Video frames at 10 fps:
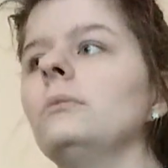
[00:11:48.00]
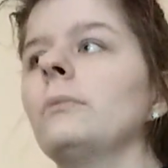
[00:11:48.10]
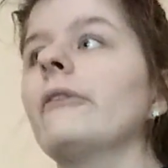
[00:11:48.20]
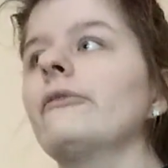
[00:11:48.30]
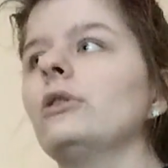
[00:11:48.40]

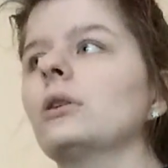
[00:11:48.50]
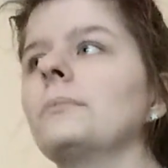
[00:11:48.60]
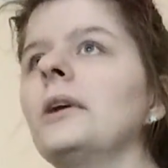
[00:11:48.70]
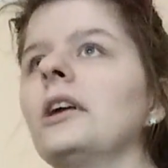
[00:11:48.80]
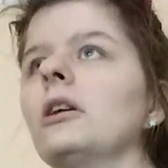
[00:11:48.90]

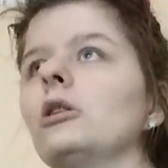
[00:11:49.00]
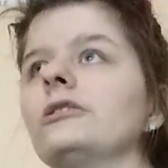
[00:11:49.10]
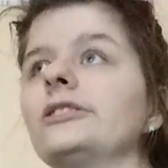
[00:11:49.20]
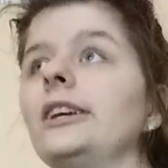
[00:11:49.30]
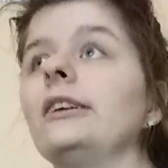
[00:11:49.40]
performing
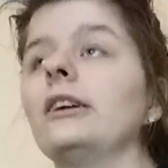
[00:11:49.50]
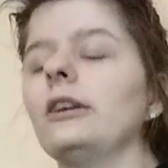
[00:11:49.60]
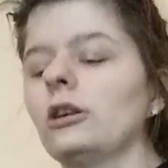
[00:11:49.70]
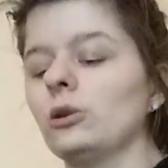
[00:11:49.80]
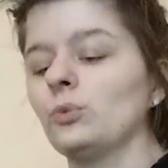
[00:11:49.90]
or
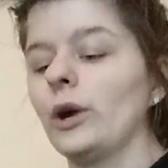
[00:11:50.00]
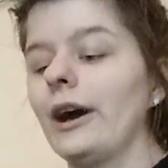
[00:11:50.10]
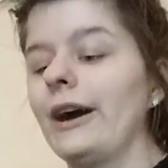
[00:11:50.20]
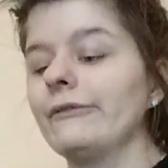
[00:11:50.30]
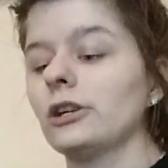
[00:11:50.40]
singing or
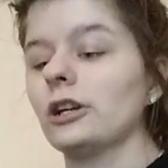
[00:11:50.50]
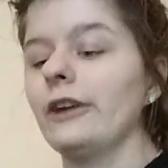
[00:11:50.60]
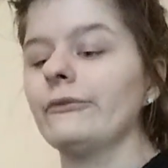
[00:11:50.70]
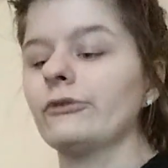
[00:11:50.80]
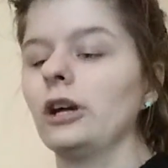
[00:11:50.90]
whatever
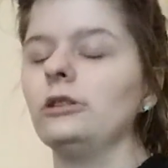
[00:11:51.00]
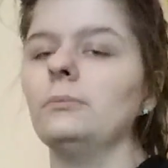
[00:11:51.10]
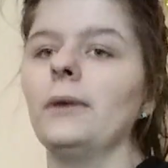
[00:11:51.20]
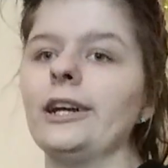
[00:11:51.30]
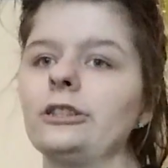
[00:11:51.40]
in front of
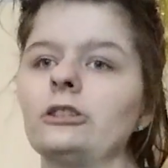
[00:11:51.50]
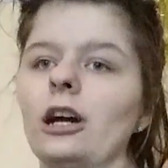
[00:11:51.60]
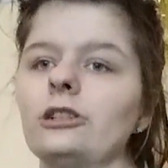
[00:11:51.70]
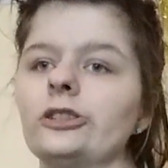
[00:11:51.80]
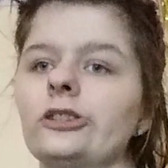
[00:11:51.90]
my
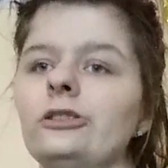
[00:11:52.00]
crush.